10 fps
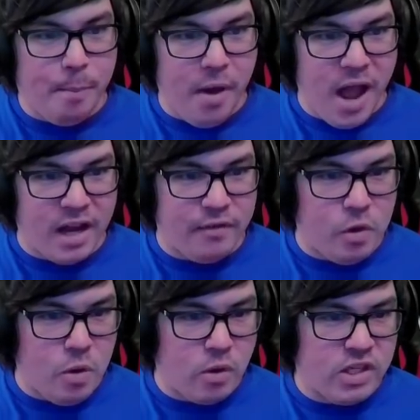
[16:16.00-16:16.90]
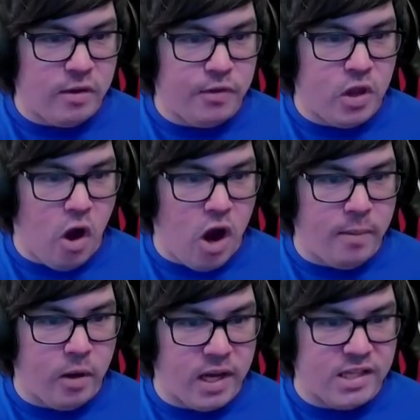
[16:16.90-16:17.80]
But if you notice here for the
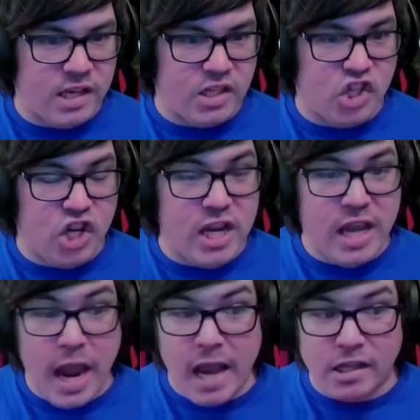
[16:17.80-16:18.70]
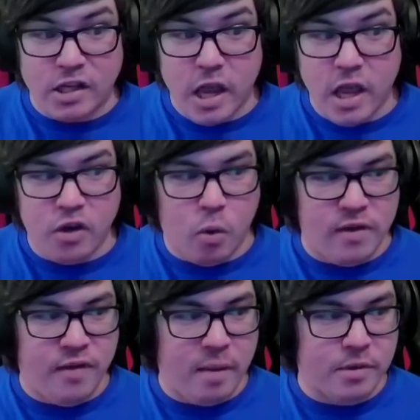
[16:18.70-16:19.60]
armor, it says she gains
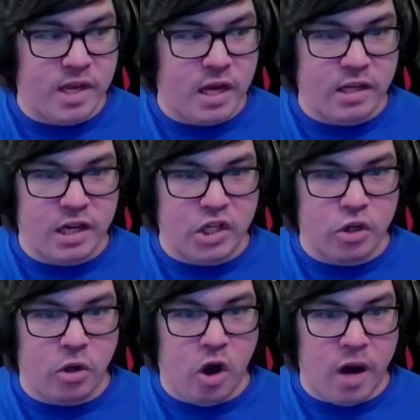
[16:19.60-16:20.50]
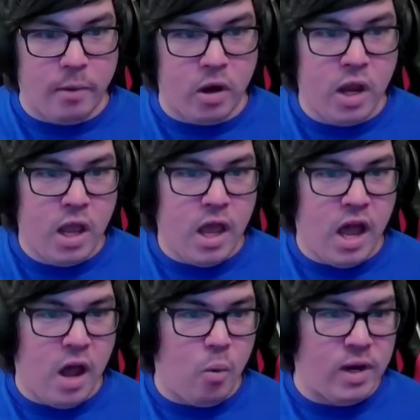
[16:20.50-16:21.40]
25% additional armor
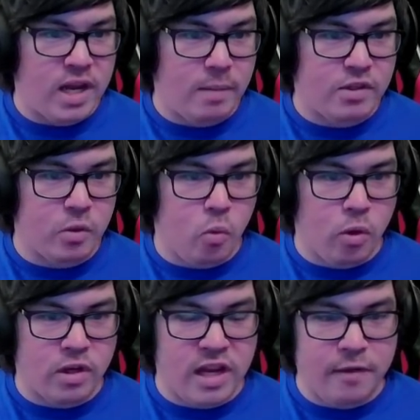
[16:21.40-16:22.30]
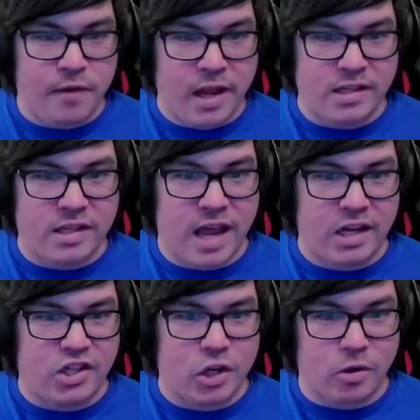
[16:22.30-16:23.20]
uh, when it comes to war defense
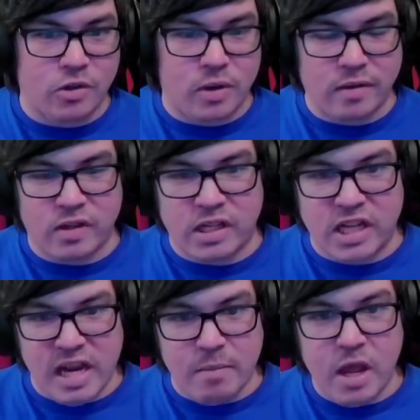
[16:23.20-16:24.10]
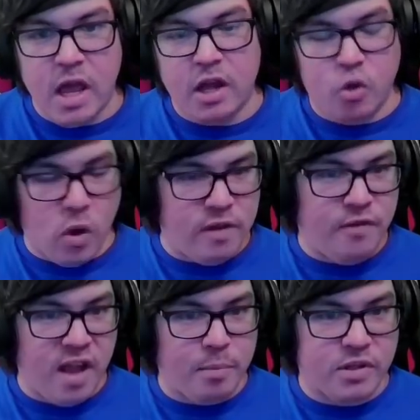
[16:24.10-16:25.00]
that she also gives the team
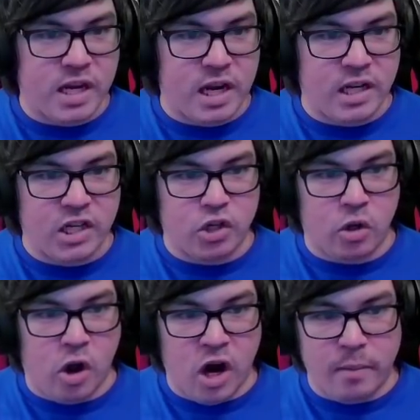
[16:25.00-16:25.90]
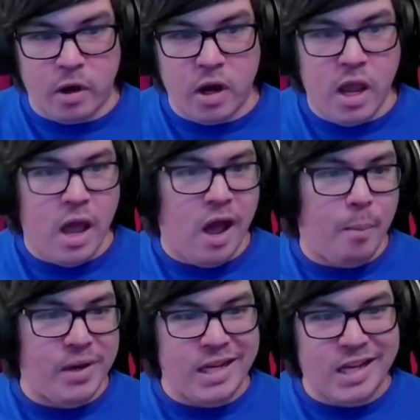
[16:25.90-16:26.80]
25% additional armor uh,
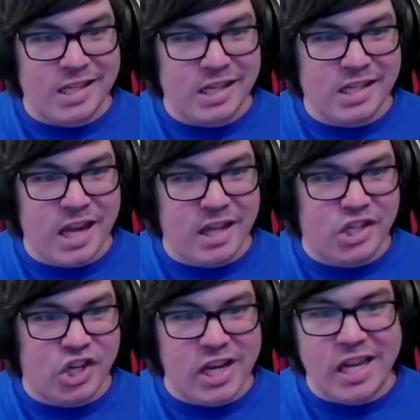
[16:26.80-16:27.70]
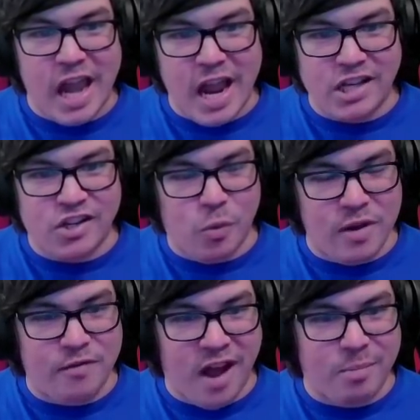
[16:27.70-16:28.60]
but it doesn't say that she gains
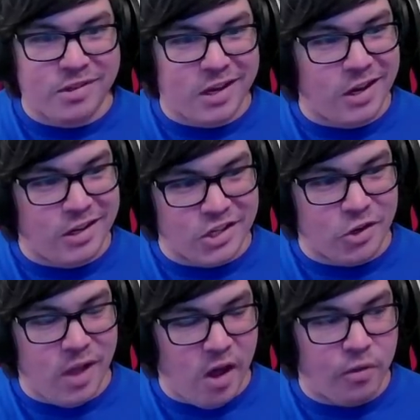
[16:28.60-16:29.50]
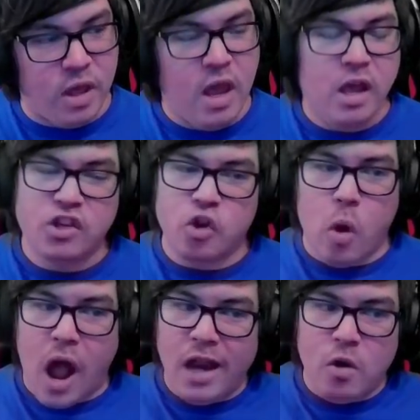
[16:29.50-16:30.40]
25% additional health
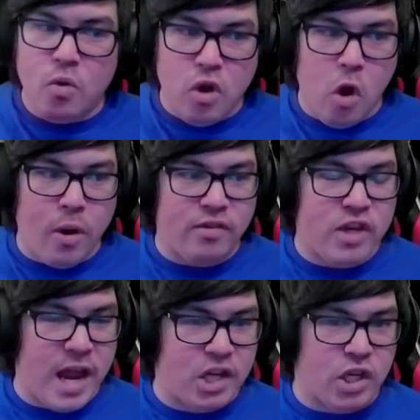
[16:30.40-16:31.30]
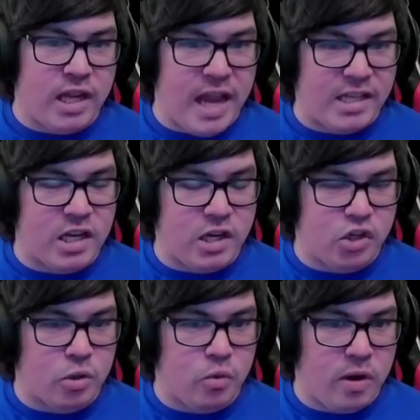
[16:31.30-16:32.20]
so I don't know if she actually gets an
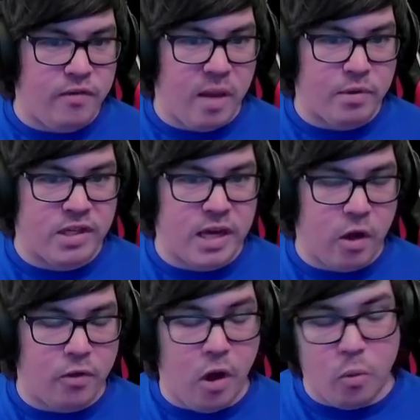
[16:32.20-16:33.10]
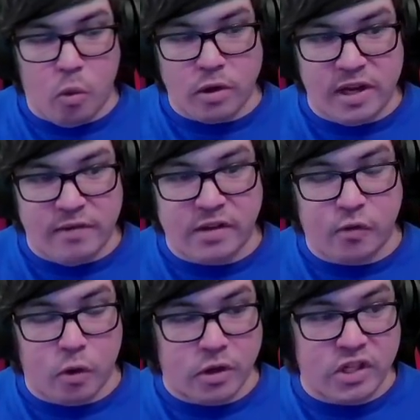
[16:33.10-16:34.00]
additional 25% health on war defense
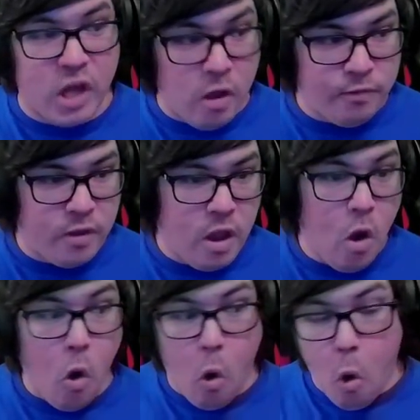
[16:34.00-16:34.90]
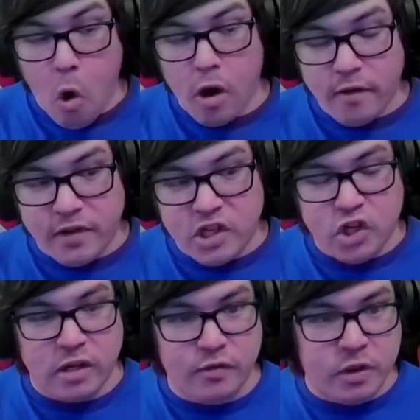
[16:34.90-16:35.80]
for herself or if it's
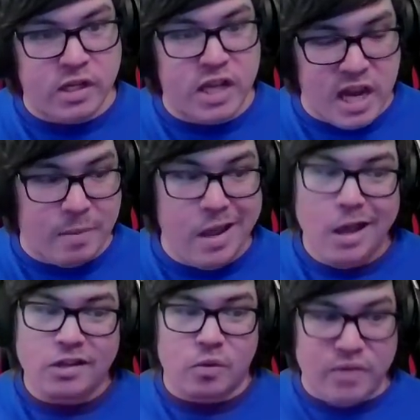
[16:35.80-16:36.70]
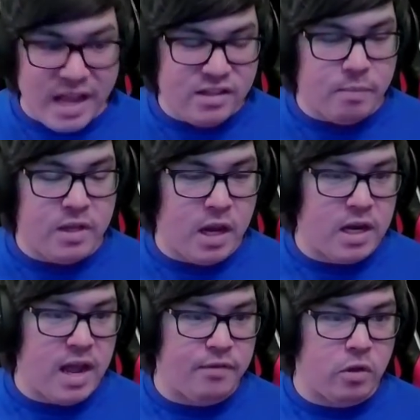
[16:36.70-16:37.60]
just for the team. So that's something I'm
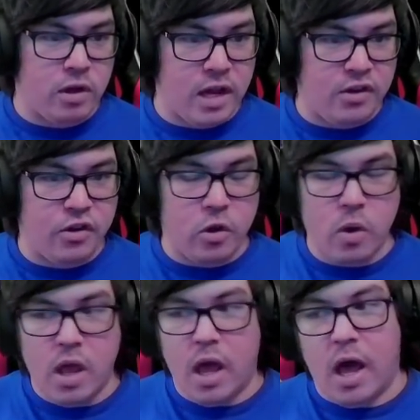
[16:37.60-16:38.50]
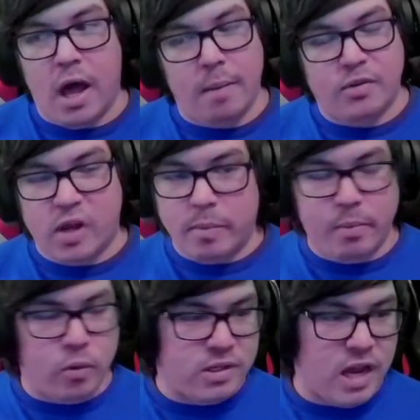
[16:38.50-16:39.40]
going to have to look into. Uh, some
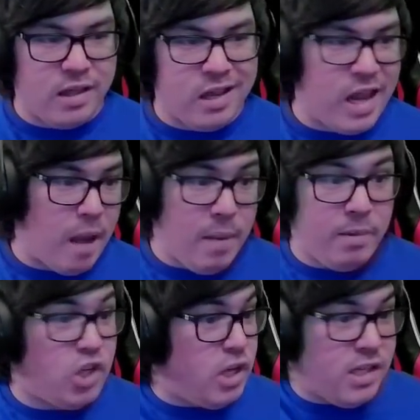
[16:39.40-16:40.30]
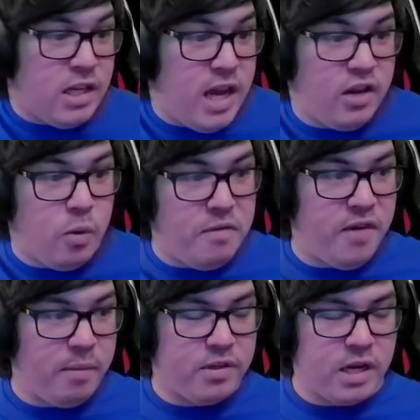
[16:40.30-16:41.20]
people were saying that, yeah, maybe she doesn't get
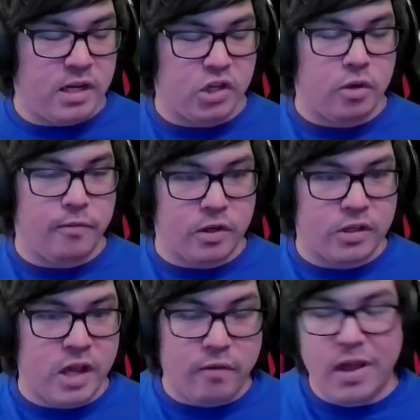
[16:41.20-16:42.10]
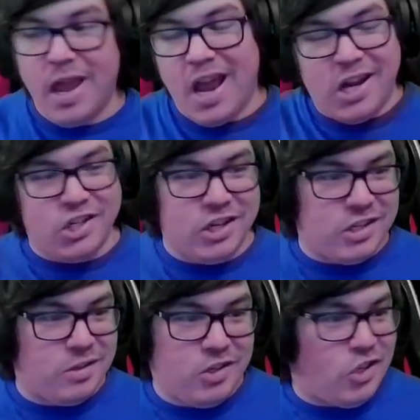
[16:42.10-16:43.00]
25% additional for herself, and
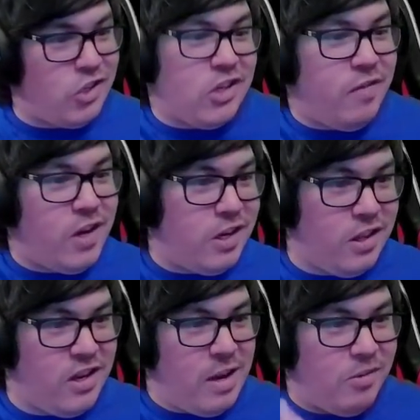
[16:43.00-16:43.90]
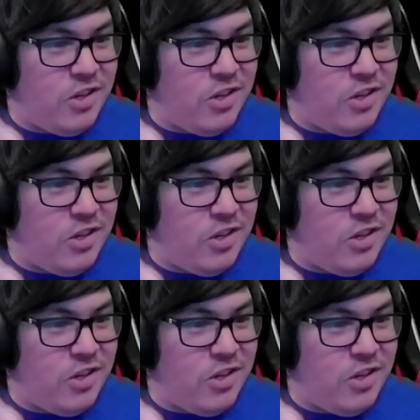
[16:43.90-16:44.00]
she's she's just giving it to the team.